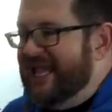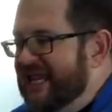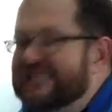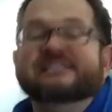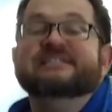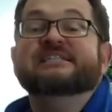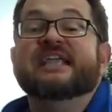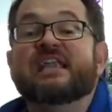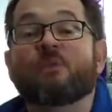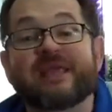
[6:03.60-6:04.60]
any, it doesn't
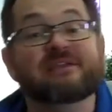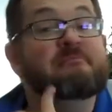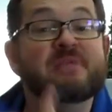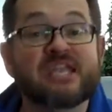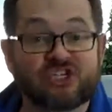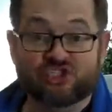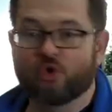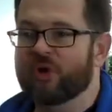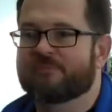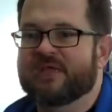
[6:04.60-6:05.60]
in any way diminish
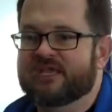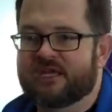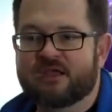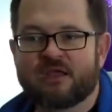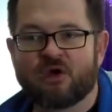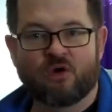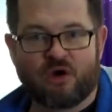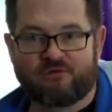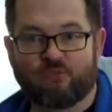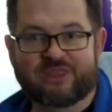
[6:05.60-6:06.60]
your opinion
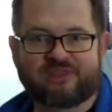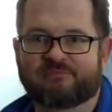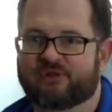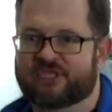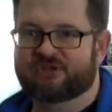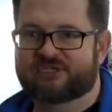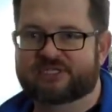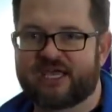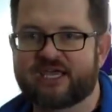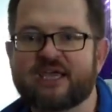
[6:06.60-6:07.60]
of what the building
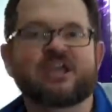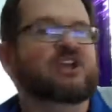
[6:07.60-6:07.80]
looks like,